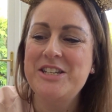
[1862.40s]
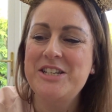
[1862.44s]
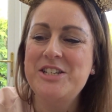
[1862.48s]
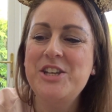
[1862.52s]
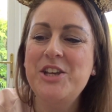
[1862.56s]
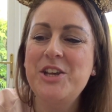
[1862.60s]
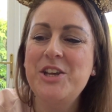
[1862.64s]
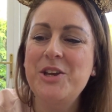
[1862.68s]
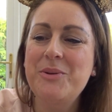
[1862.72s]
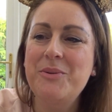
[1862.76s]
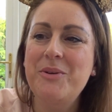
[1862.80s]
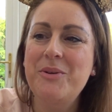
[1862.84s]

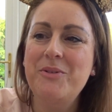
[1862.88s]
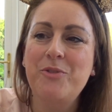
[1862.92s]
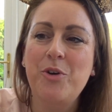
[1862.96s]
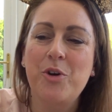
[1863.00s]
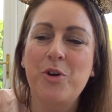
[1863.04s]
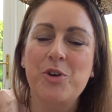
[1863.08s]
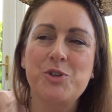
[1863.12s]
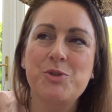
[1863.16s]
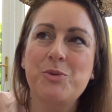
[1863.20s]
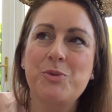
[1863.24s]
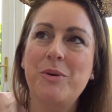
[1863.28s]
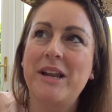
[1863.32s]
too. We've
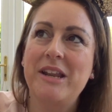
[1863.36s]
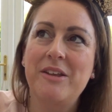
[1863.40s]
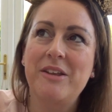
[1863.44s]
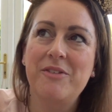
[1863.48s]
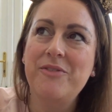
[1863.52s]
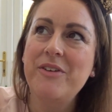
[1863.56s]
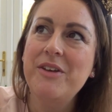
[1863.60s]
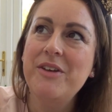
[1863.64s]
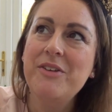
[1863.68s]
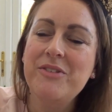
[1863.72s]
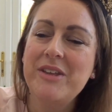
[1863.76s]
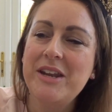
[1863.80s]
got
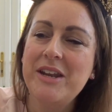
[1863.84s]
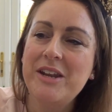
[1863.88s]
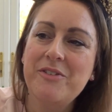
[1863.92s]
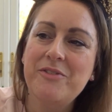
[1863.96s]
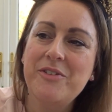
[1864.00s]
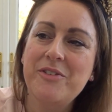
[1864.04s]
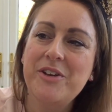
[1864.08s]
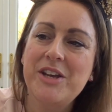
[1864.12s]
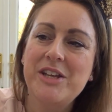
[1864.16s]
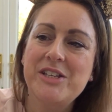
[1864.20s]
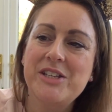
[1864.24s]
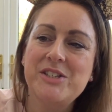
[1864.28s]
25th
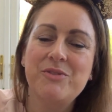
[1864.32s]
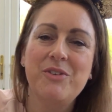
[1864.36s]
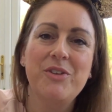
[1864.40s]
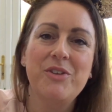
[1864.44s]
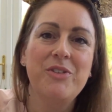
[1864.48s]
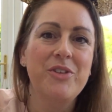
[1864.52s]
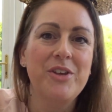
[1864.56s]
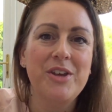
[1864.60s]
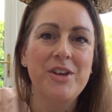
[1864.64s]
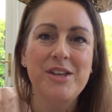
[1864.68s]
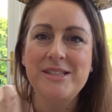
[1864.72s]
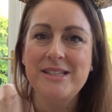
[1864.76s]
anniversary,
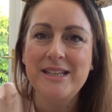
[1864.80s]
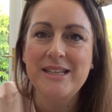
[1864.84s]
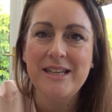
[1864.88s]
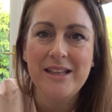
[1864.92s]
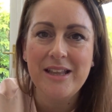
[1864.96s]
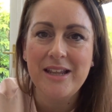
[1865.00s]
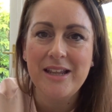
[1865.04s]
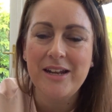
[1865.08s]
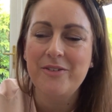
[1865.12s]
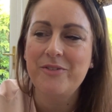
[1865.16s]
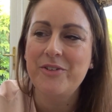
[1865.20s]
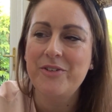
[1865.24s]
30th
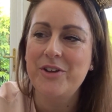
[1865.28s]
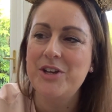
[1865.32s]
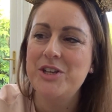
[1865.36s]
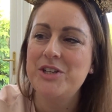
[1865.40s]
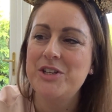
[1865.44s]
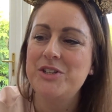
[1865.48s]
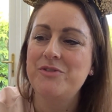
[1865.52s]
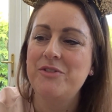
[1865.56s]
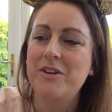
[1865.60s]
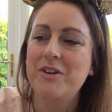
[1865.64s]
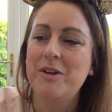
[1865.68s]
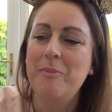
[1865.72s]

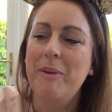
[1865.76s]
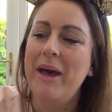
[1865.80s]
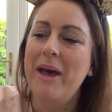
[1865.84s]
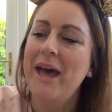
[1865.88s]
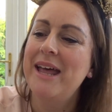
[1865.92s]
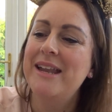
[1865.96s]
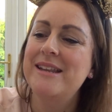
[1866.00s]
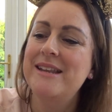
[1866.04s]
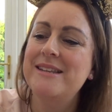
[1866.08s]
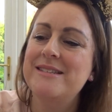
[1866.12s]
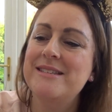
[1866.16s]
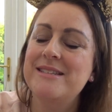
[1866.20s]
anniversary
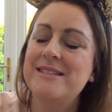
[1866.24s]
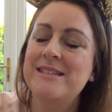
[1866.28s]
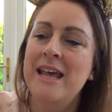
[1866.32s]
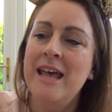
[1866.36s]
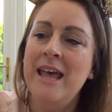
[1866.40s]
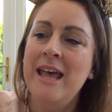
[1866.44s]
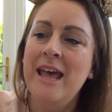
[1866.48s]
pens.